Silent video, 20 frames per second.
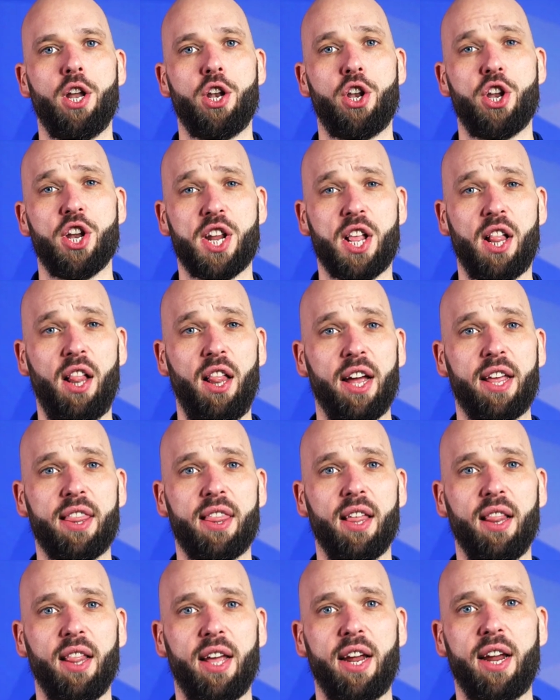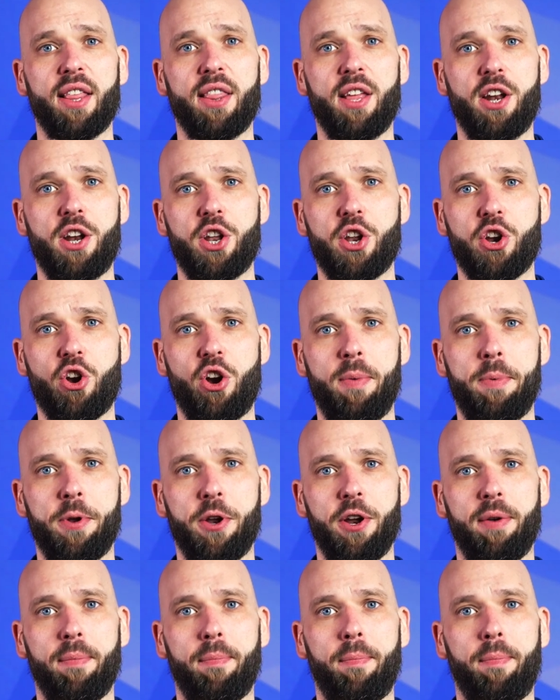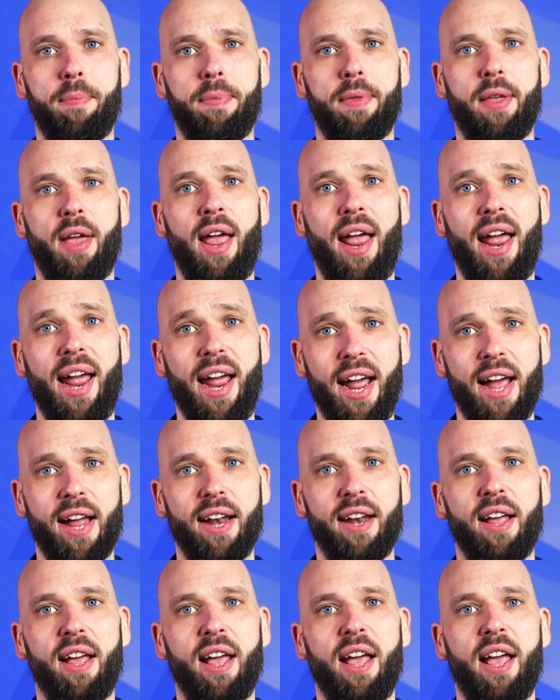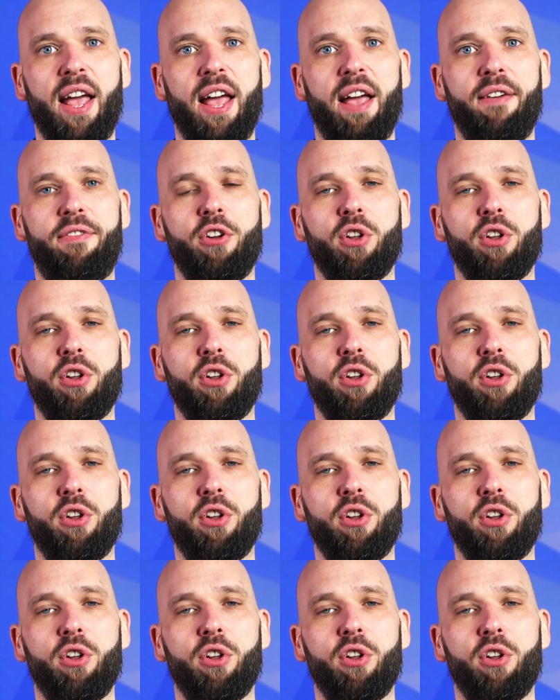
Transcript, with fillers: Just click the link in the description. And if